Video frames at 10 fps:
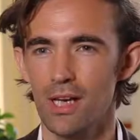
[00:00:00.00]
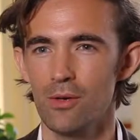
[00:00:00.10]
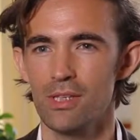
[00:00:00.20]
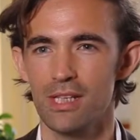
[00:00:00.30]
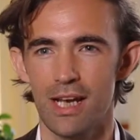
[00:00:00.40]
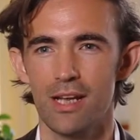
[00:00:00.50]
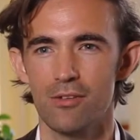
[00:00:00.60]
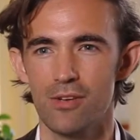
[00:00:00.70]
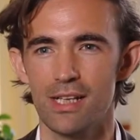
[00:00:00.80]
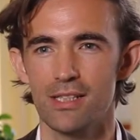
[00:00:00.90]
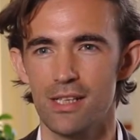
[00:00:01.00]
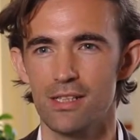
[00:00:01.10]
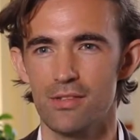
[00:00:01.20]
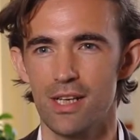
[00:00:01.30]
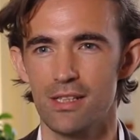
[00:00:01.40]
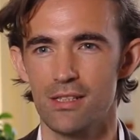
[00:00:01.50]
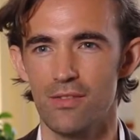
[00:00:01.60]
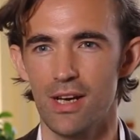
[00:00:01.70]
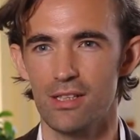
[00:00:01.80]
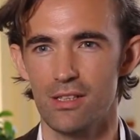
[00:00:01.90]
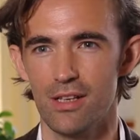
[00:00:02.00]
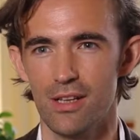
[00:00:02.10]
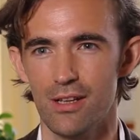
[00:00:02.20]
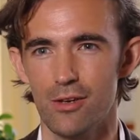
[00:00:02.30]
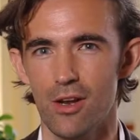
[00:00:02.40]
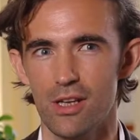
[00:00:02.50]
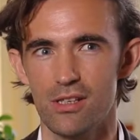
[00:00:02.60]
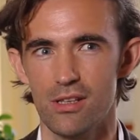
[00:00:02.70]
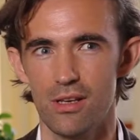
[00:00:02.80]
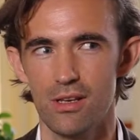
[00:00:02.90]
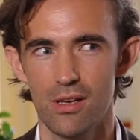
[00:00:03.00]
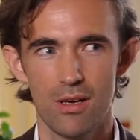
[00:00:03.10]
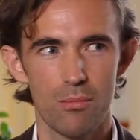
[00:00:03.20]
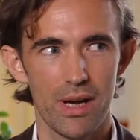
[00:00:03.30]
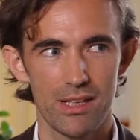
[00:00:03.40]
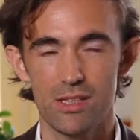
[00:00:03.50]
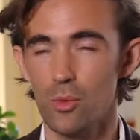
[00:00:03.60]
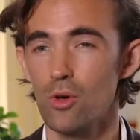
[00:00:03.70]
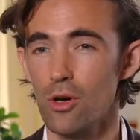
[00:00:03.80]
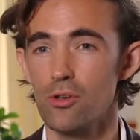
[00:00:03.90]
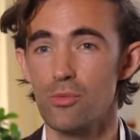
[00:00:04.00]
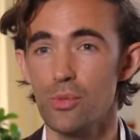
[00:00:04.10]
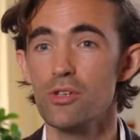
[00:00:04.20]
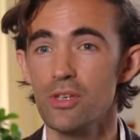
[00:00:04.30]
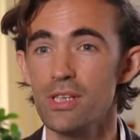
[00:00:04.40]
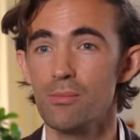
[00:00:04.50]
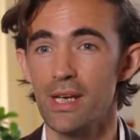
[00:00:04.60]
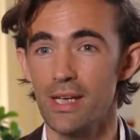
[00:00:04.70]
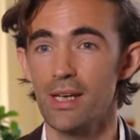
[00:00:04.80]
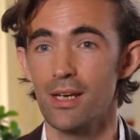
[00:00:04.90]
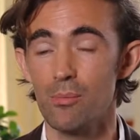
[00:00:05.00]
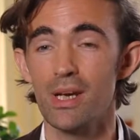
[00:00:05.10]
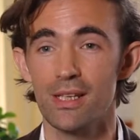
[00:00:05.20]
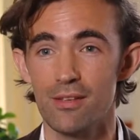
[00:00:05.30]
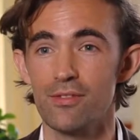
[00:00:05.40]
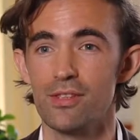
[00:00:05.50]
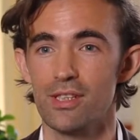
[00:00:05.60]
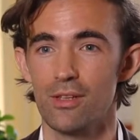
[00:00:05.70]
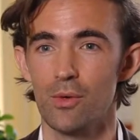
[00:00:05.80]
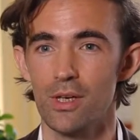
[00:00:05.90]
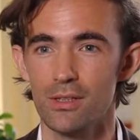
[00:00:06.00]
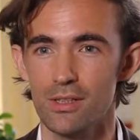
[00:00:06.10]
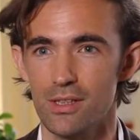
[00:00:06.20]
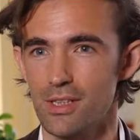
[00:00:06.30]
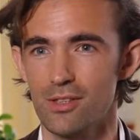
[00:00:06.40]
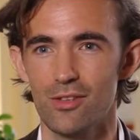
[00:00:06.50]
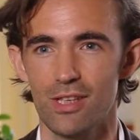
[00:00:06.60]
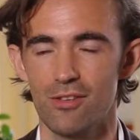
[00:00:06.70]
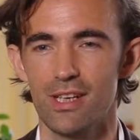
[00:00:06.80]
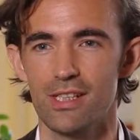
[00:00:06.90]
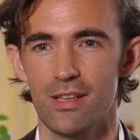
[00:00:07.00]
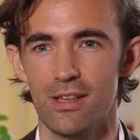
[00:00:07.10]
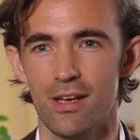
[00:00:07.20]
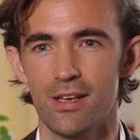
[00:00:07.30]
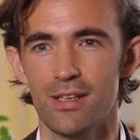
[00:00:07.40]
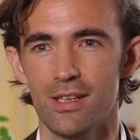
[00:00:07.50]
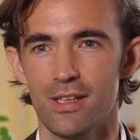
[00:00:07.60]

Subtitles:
I always get a great sense of satisfaction in the knowledge that my small contribution is making a big difference in the world, and there's nothing greater than that.